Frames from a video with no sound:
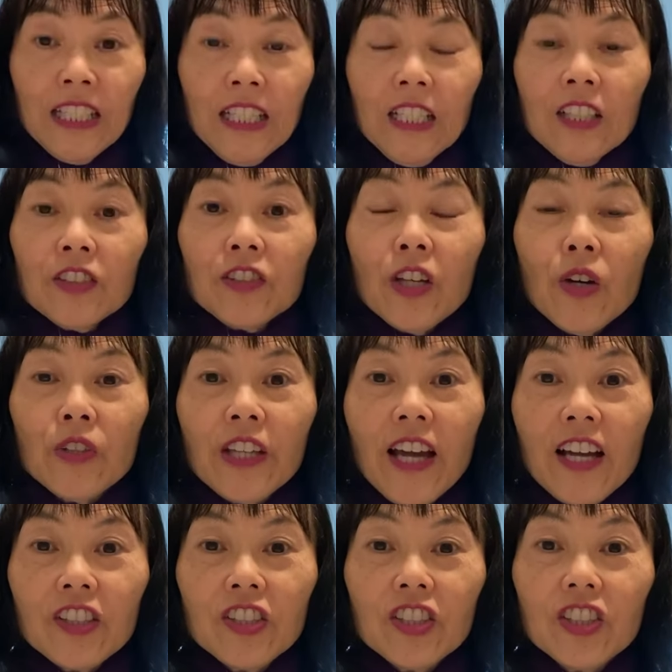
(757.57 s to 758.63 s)
So the
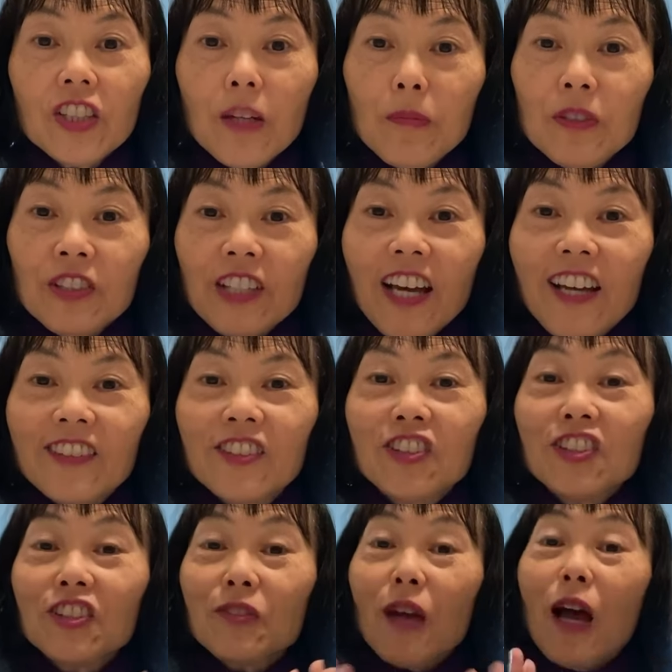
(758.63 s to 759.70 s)
action step is that. And this
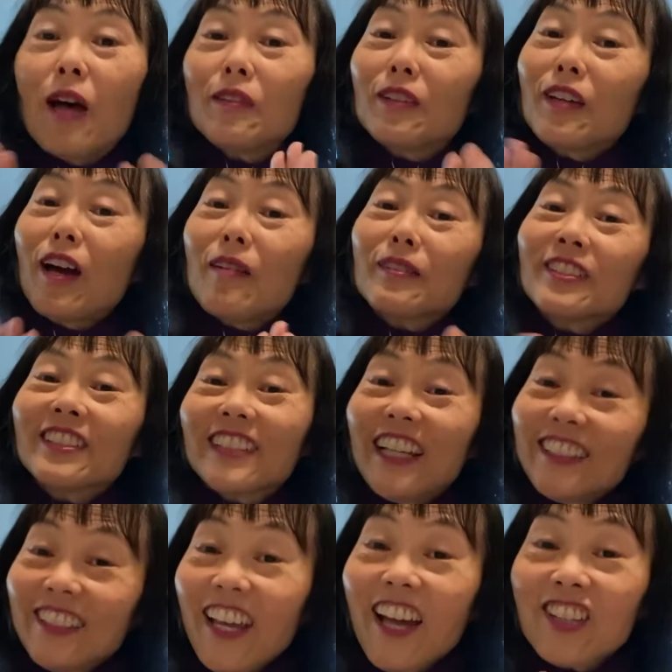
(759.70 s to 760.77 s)
is,
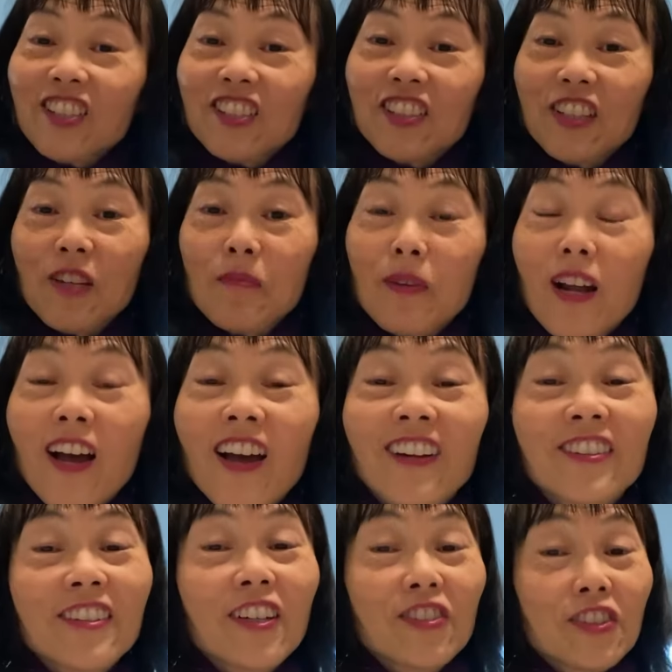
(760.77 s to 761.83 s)
that's the action step. But I
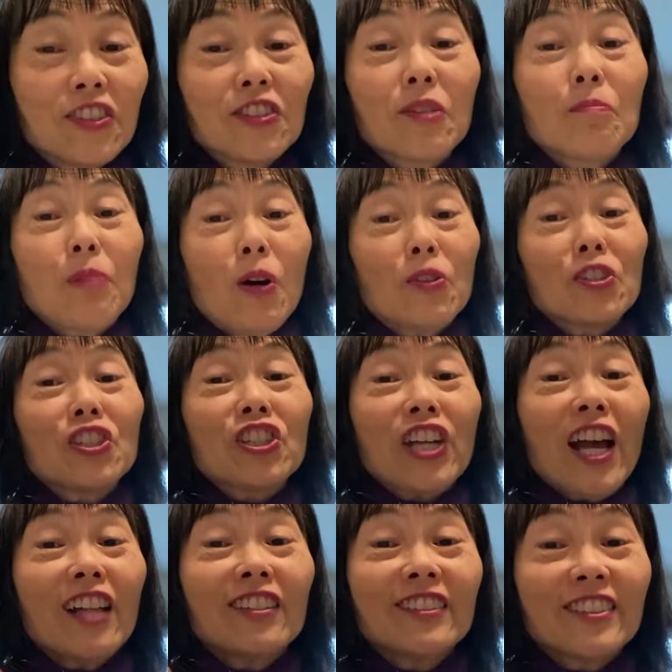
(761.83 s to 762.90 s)
don't know. This is a bonus
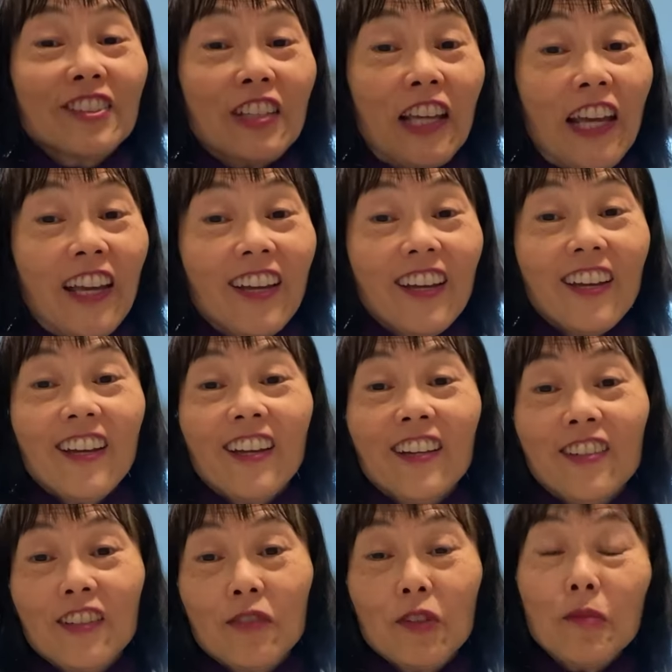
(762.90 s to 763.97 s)
challenge, okay?
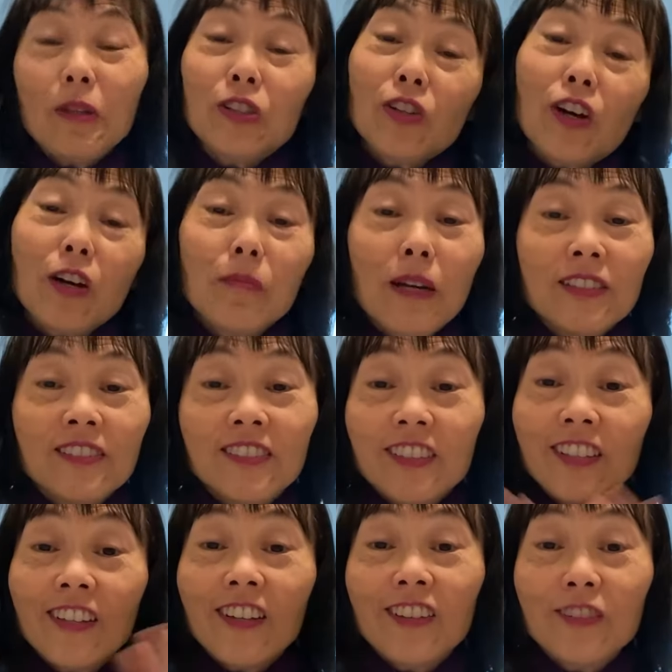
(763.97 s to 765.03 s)
And we may talk about this
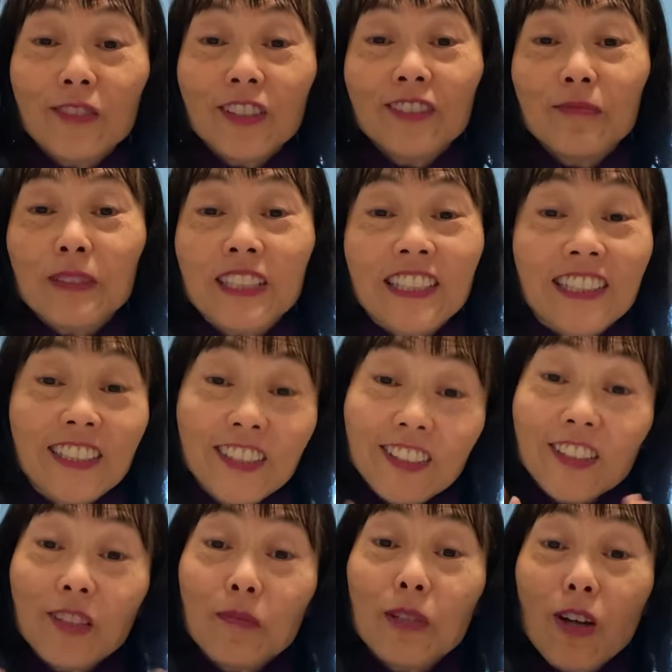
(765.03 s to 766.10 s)
in another one because it's
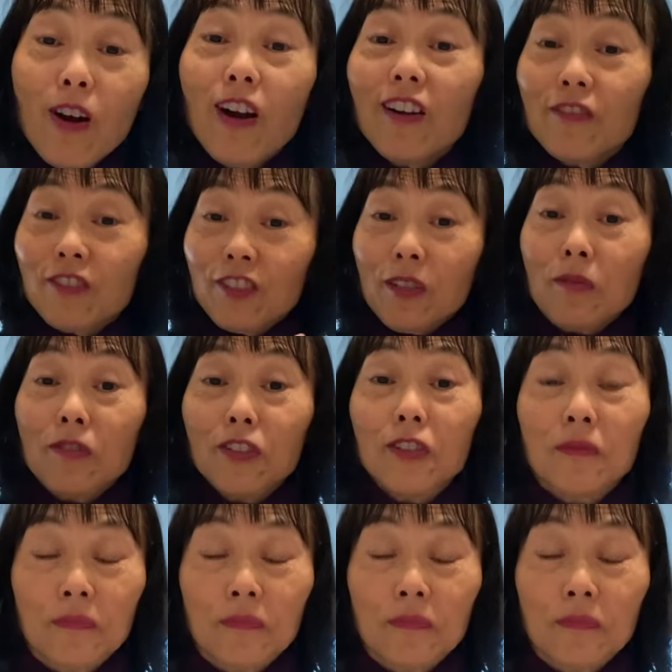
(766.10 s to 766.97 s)
going to be hard for some of you.